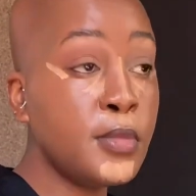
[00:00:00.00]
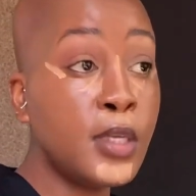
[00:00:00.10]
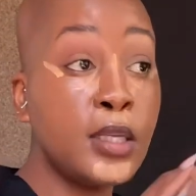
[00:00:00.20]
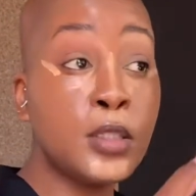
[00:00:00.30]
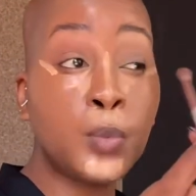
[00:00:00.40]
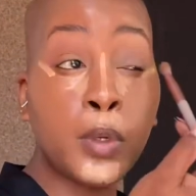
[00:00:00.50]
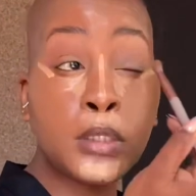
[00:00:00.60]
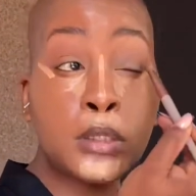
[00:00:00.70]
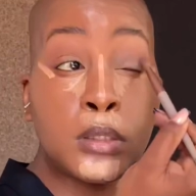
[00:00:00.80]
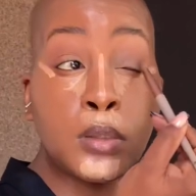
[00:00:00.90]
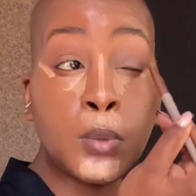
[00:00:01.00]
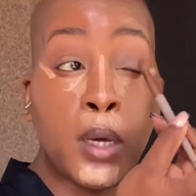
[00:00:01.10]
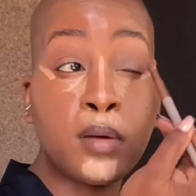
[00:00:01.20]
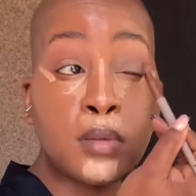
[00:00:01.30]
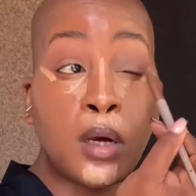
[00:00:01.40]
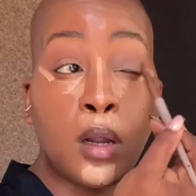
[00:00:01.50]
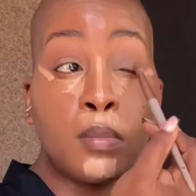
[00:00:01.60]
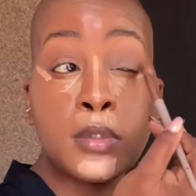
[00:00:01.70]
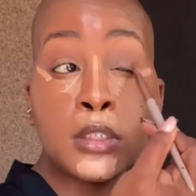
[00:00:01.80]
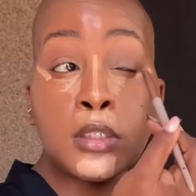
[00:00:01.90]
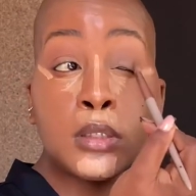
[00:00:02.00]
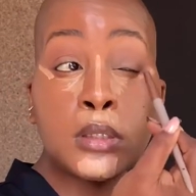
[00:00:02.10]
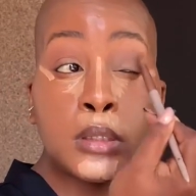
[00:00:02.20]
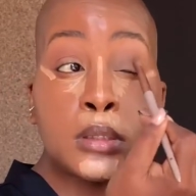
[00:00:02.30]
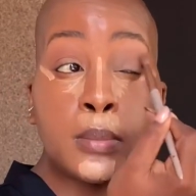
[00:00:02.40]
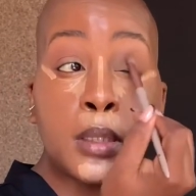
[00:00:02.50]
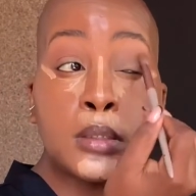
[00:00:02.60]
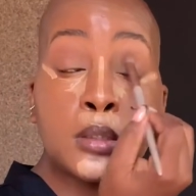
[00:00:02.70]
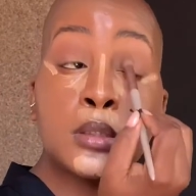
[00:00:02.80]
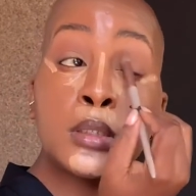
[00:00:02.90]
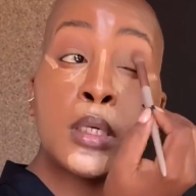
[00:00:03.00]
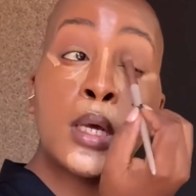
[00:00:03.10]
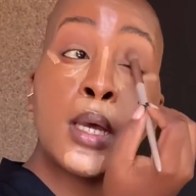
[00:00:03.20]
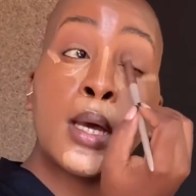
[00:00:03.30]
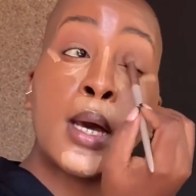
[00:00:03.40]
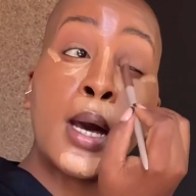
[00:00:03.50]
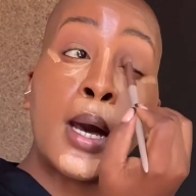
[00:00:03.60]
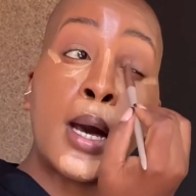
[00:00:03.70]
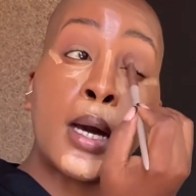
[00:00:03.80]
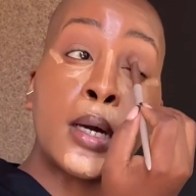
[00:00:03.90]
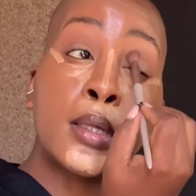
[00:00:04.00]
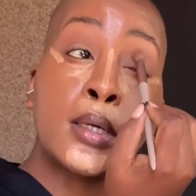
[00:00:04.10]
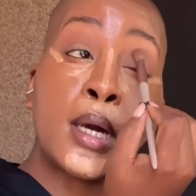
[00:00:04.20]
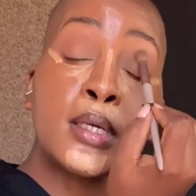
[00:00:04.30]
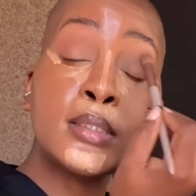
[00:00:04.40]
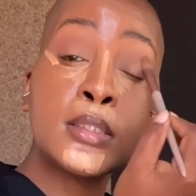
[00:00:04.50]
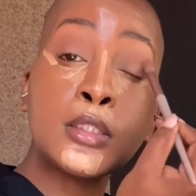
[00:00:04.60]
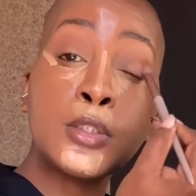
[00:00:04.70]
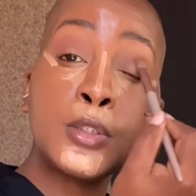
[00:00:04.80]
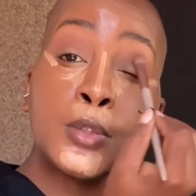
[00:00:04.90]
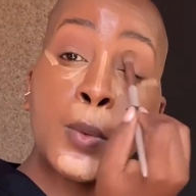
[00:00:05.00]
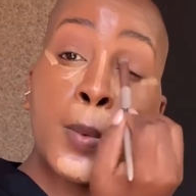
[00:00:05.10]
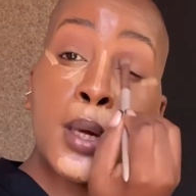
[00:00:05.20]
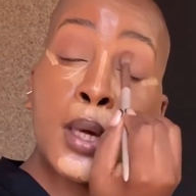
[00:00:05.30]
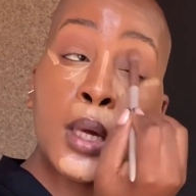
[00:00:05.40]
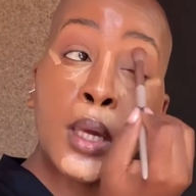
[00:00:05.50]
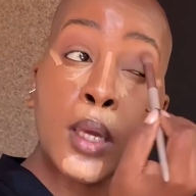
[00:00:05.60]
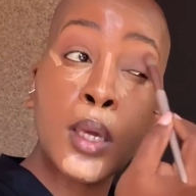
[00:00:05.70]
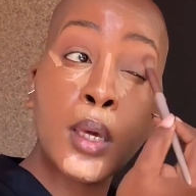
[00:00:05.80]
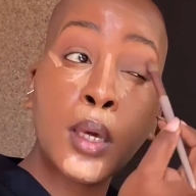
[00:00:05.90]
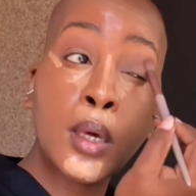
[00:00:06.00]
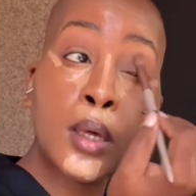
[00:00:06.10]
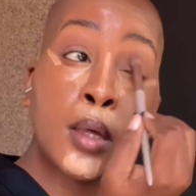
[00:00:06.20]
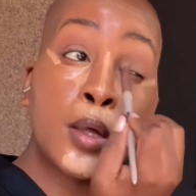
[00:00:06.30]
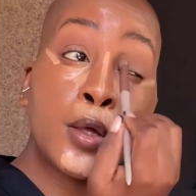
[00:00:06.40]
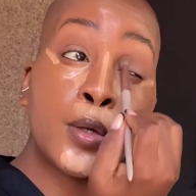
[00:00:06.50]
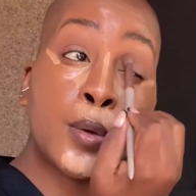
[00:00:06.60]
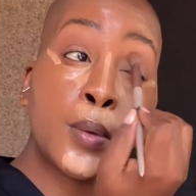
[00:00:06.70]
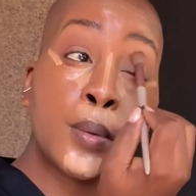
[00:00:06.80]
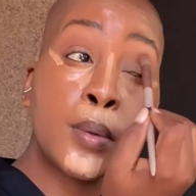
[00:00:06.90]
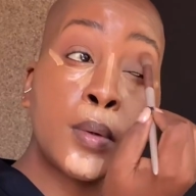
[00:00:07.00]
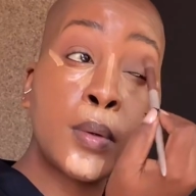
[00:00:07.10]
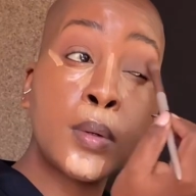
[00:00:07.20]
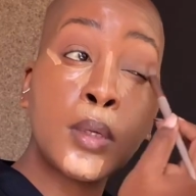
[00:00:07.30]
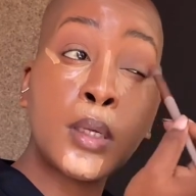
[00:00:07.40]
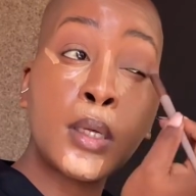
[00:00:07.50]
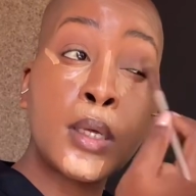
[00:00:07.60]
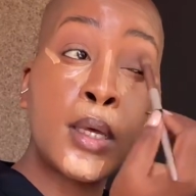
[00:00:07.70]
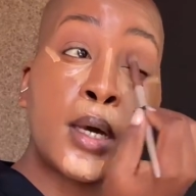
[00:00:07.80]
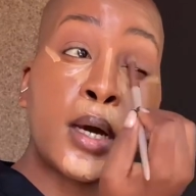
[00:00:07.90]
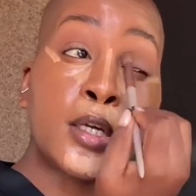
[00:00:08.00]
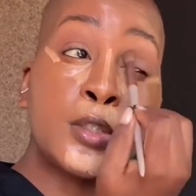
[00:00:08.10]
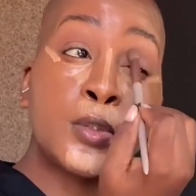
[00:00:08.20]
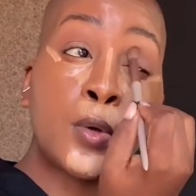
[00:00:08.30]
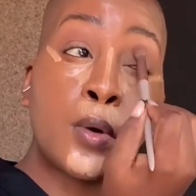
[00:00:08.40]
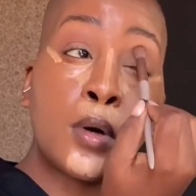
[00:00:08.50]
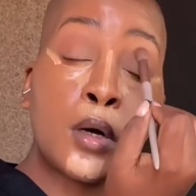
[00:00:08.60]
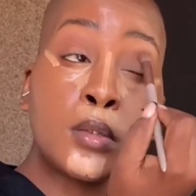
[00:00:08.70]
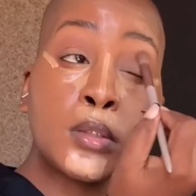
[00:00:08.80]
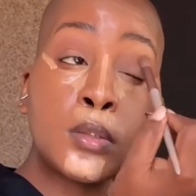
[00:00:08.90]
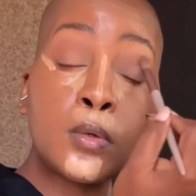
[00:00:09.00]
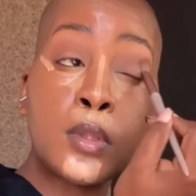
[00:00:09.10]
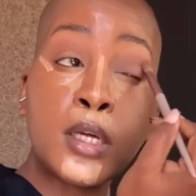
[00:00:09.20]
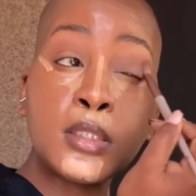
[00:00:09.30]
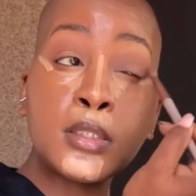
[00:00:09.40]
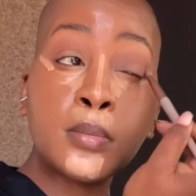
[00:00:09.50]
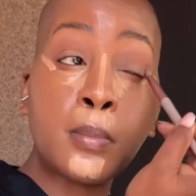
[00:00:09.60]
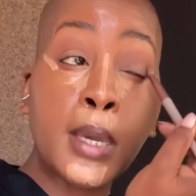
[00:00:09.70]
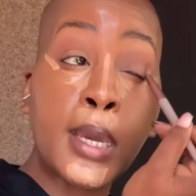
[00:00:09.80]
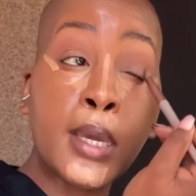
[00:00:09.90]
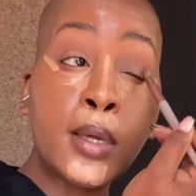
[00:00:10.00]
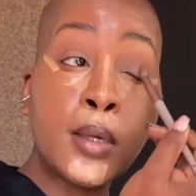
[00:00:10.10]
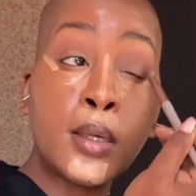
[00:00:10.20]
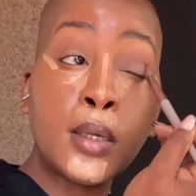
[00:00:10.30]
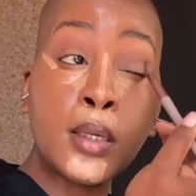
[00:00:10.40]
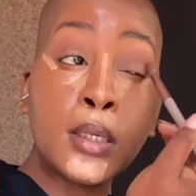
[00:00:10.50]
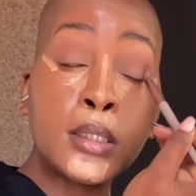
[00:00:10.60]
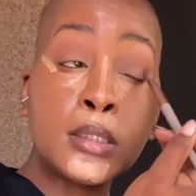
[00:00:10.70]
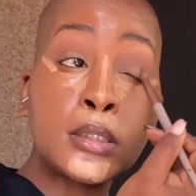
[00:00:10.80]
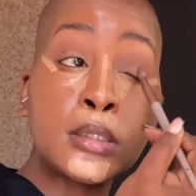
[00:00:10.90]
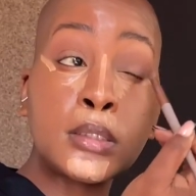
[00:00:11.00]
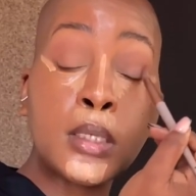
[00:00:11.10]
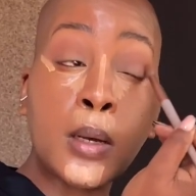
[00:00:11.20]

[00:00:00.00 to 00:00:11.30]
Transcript: I just wanted to have a conversation about how you guys are doing. You know, I saw also that May is